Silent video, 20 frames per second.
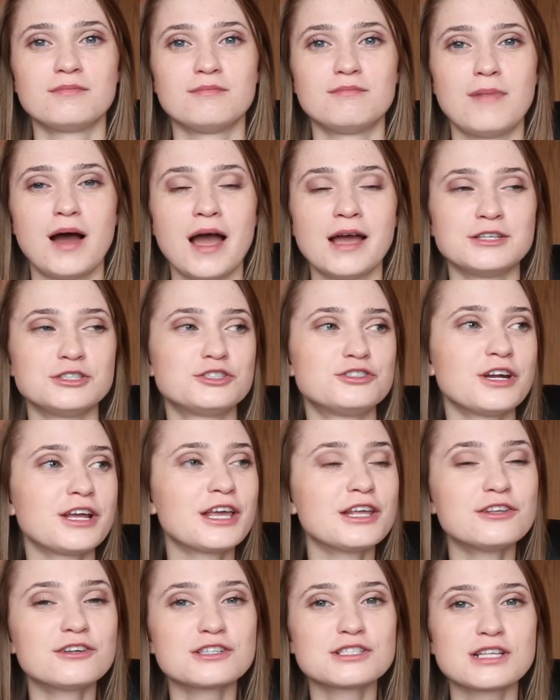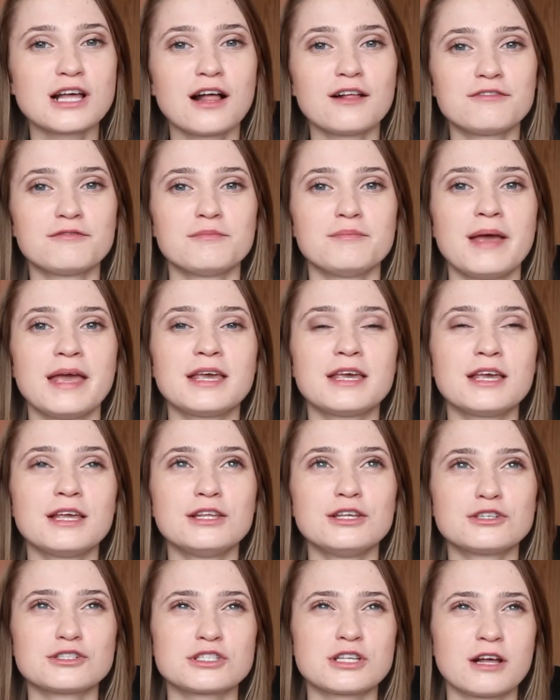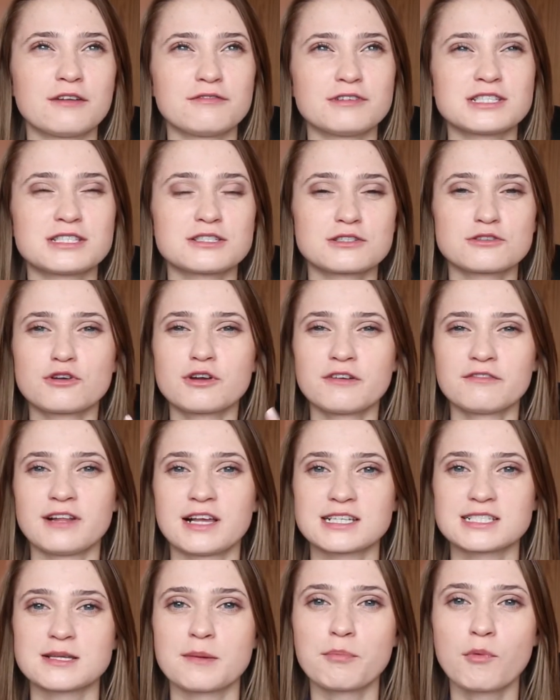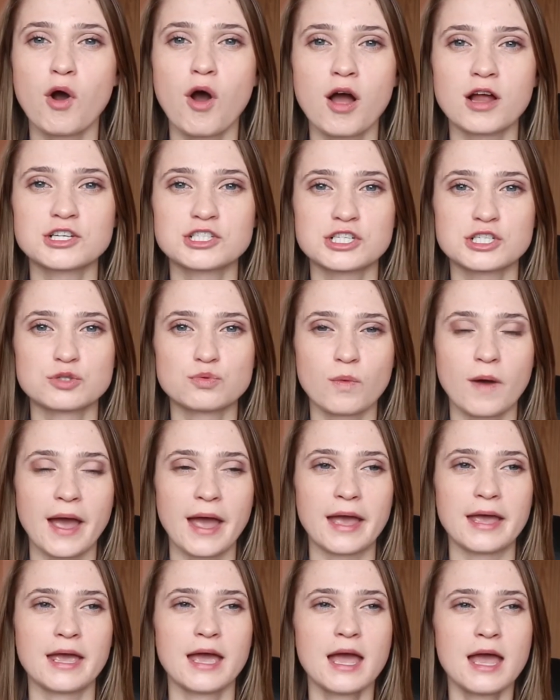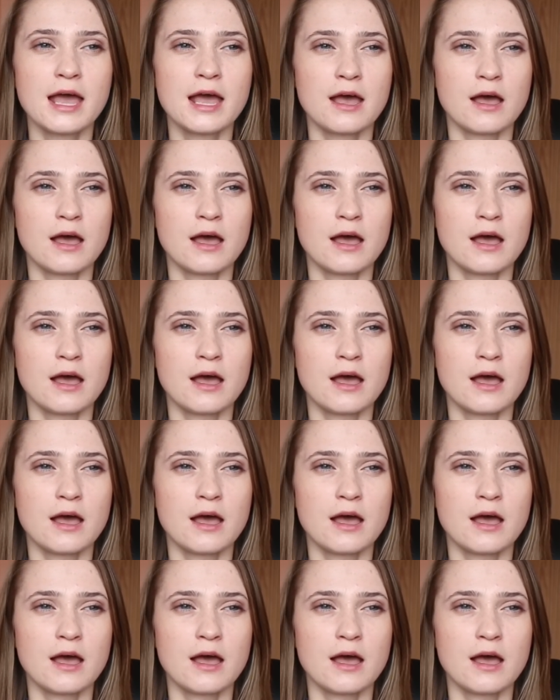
mind tricking yourself, it's sort of like a subconscious way.